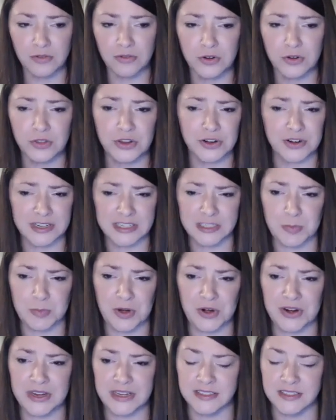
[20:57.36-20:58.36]
for their
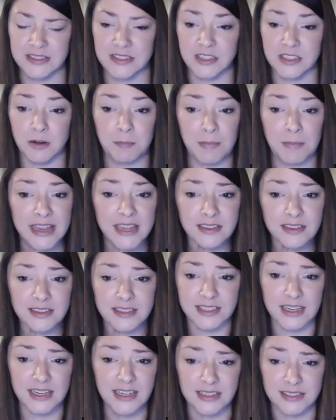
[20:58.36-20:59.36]
experiences. They're making
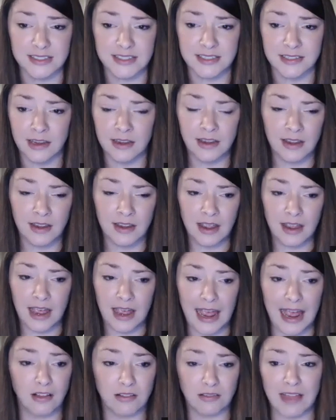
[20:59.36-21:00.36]
sense
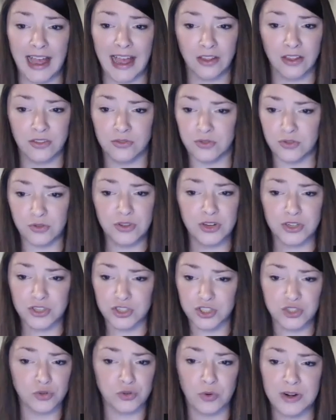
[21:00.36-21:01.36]
out loud through their
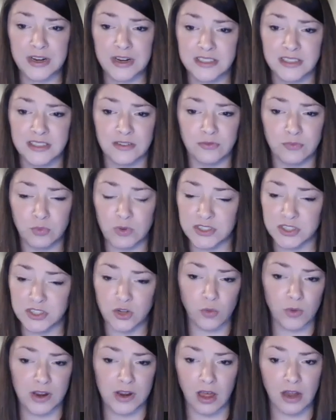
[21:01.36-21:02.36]
stories of what's
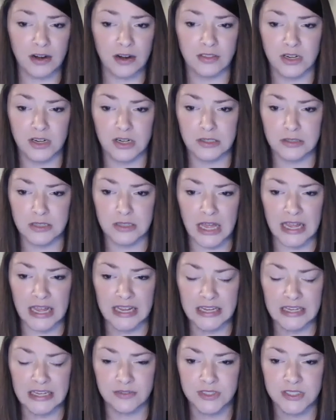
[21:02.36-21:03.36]
going on in their
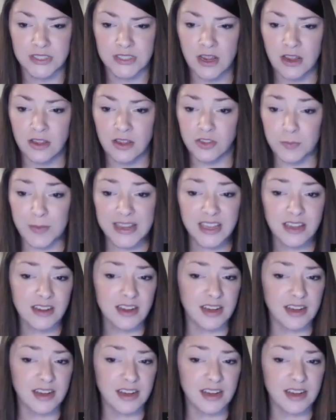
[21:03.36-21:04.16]
lives. They're making